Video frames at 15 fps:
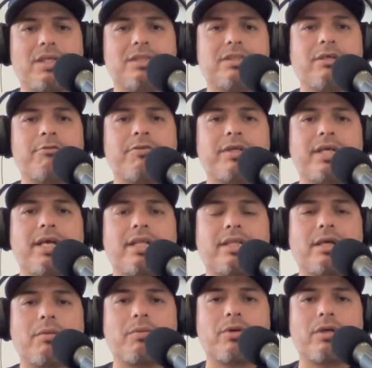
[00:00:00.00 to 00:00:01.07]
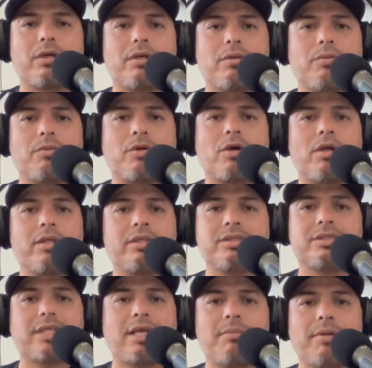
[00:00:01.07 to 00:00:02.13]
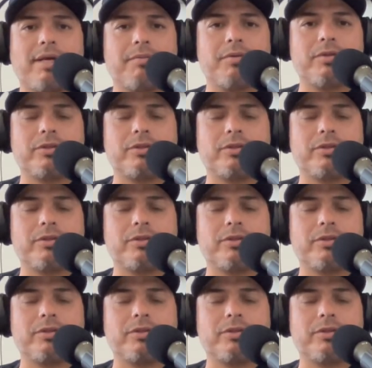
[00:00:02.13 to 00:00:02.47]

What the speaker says: And they forget that we're all on the same level.